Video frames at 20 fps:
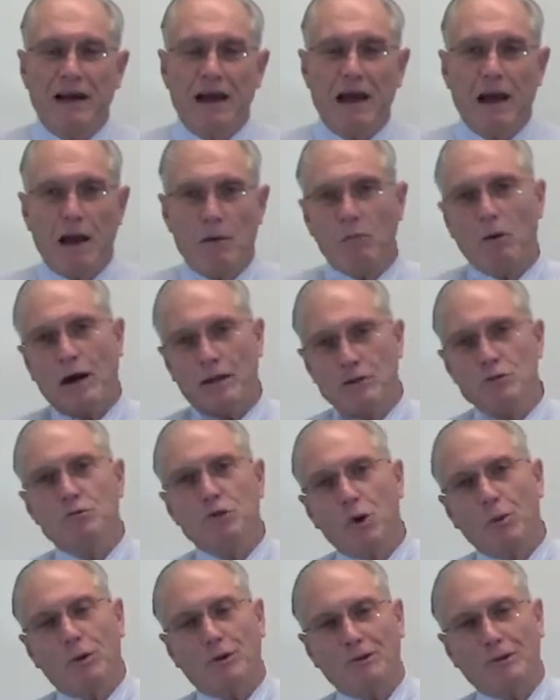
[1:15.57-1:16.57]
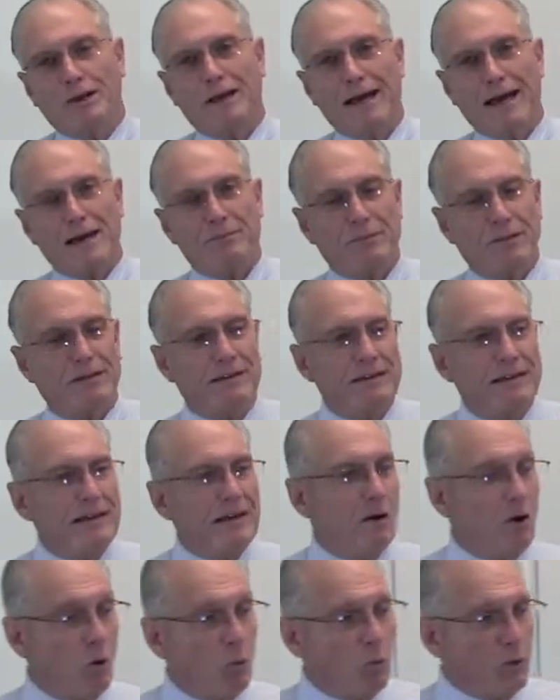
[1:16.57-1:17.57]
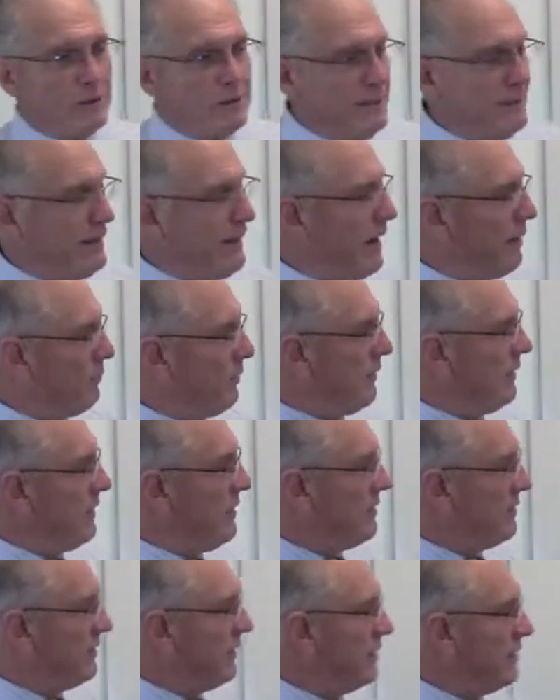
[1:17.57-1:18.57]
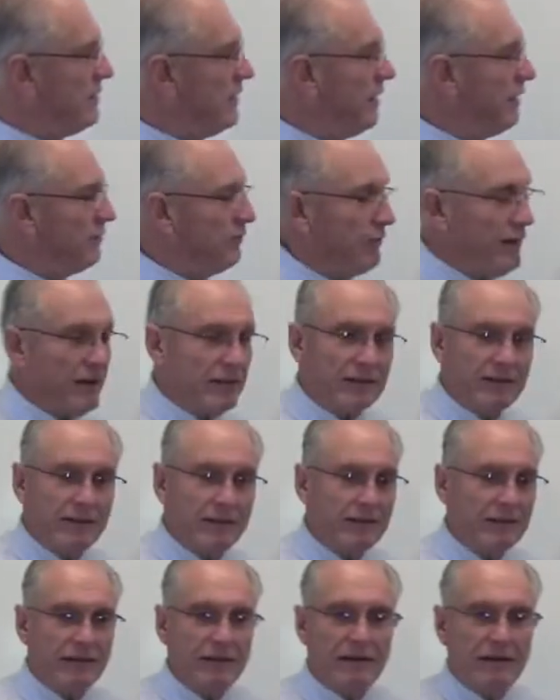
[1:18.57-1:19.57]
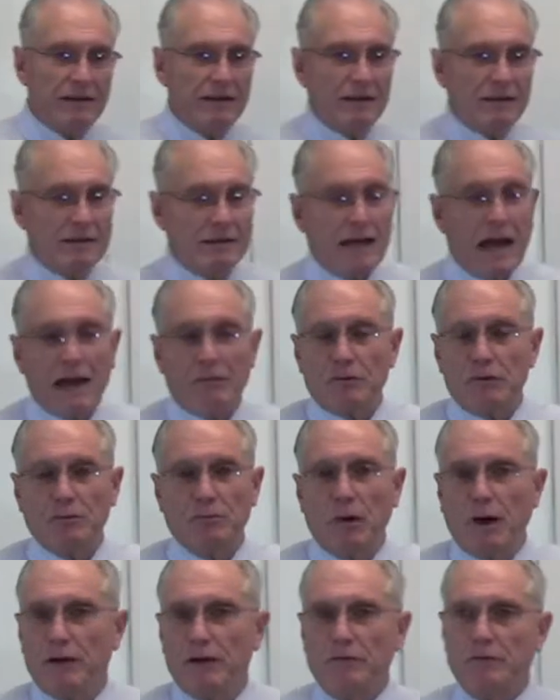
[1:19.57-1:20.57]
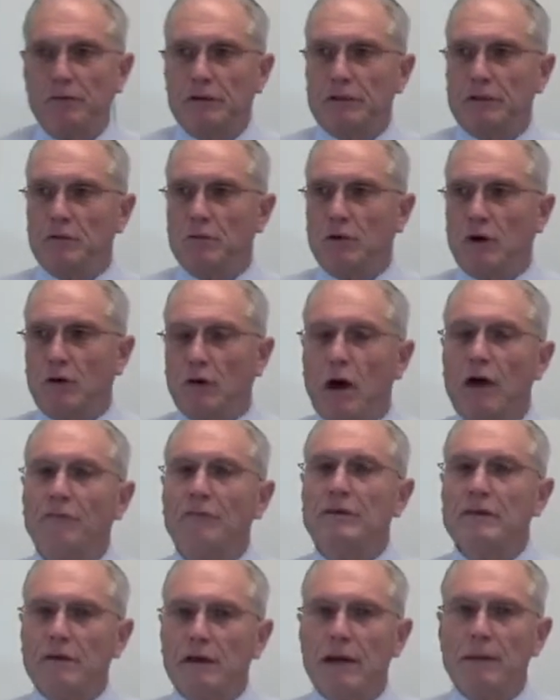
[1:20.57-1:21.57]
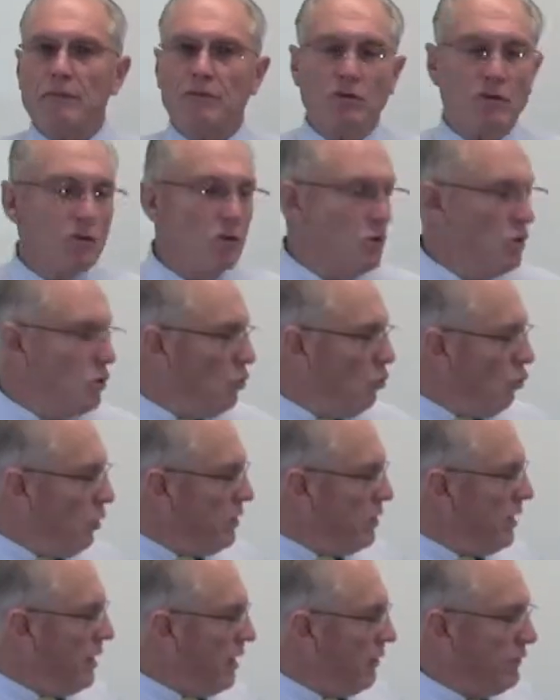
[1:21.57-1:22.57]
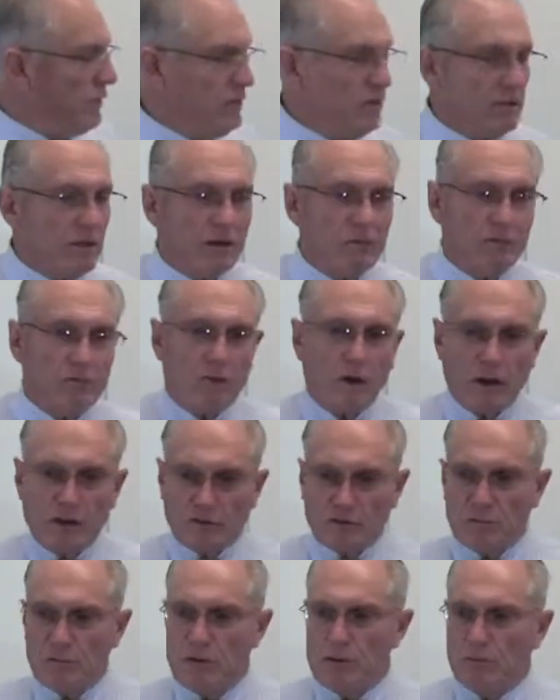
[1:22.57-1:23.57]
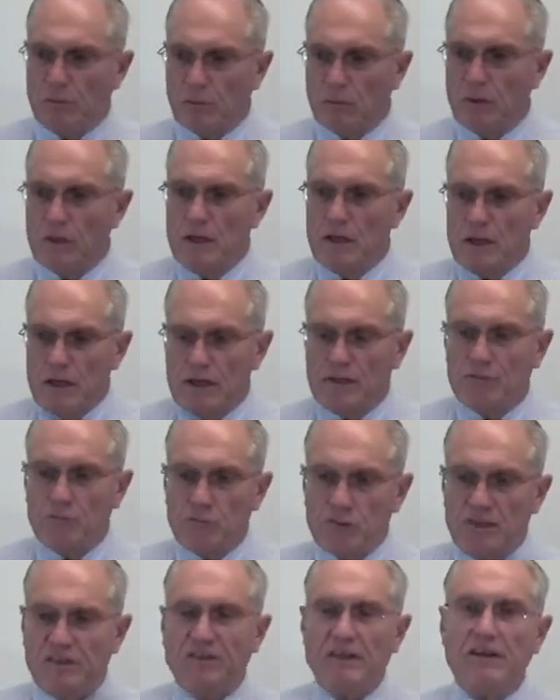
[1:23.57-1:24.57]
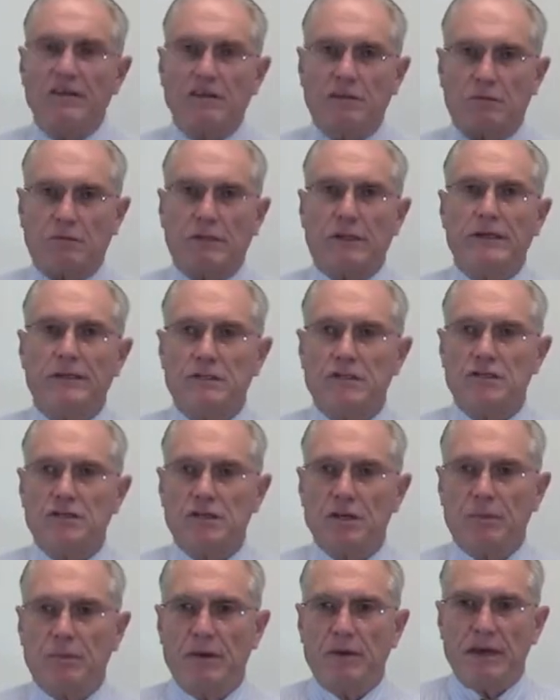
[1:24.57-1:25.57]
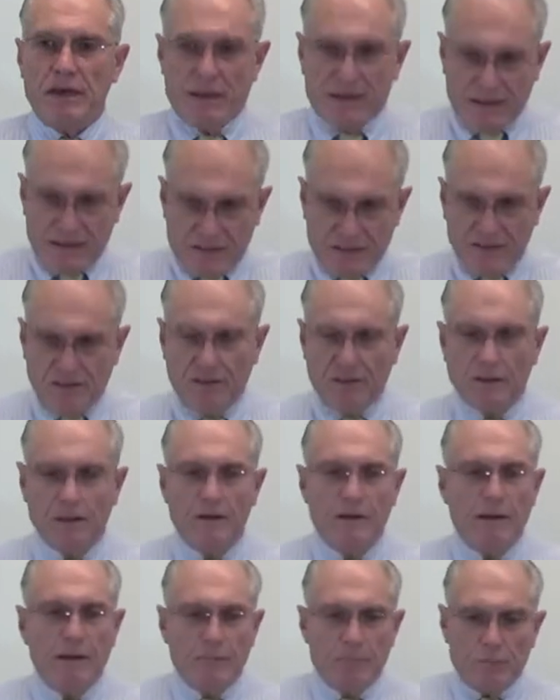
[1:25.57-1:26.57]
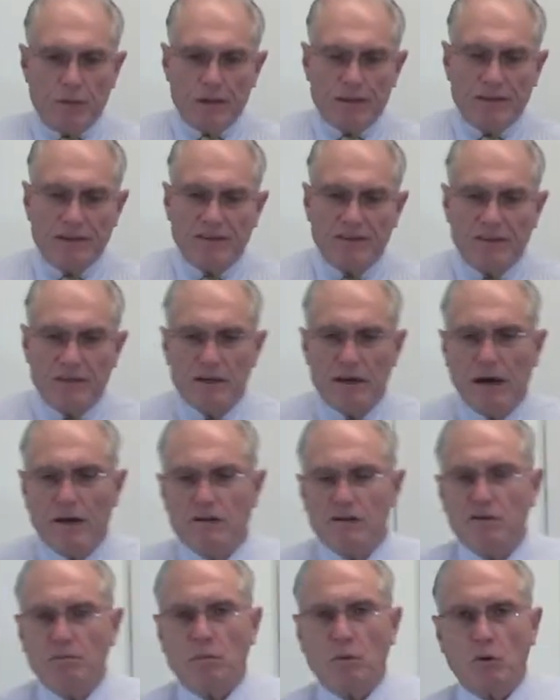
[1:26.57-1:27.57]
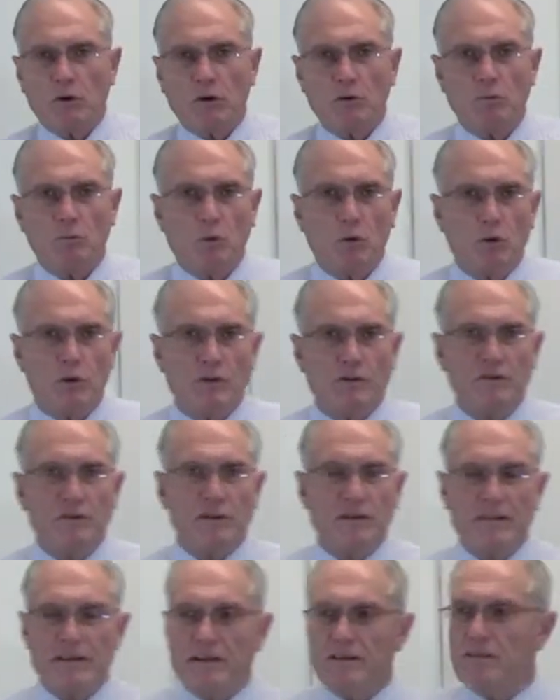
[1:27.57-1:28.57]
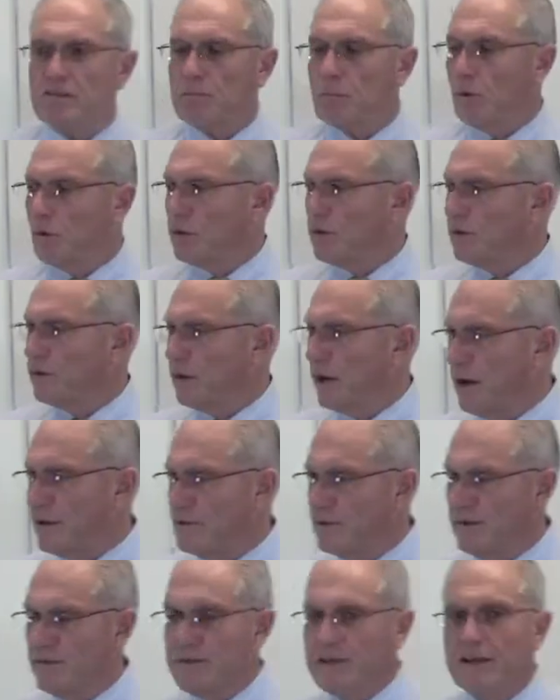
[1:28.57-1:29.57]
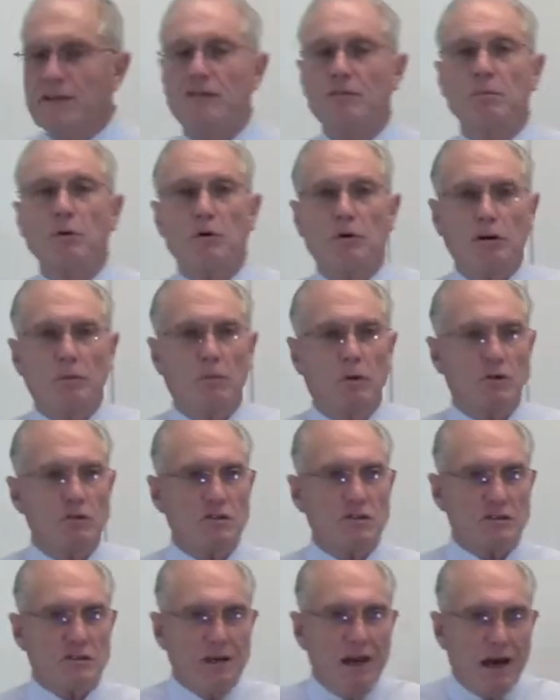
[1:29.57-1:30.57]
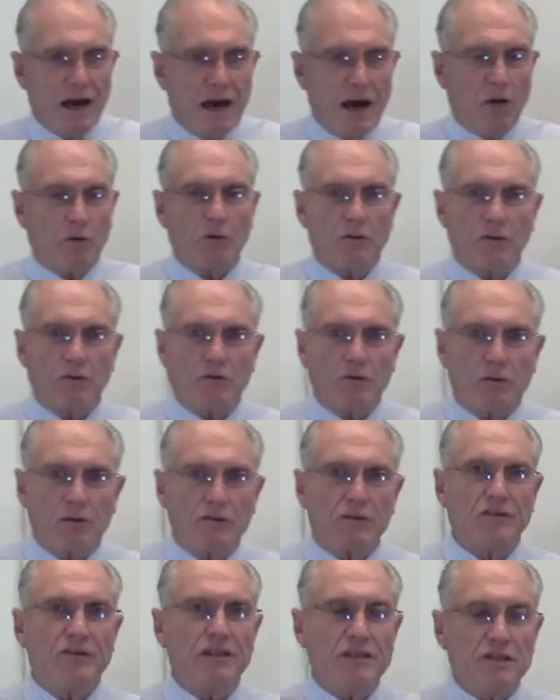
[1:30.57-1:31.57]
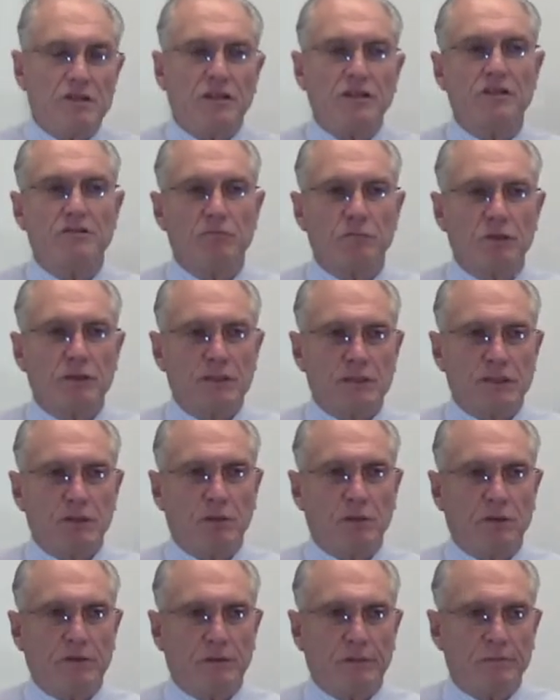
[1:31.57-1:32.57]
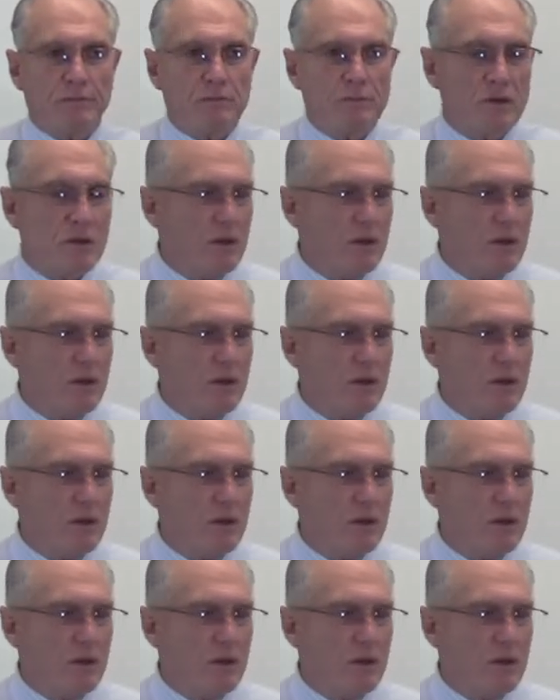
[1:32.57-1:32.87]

I, I do know what's going to happen or what did happen. And he said, yeah, in fact, the, the guy responded really well. Oftentimes, when you have these tough talks, people, it resets the relationship, it gets the, it gets the unspoken words and the unspoken thoughts and the unspoken emotions out on the surface that you can really deal with them.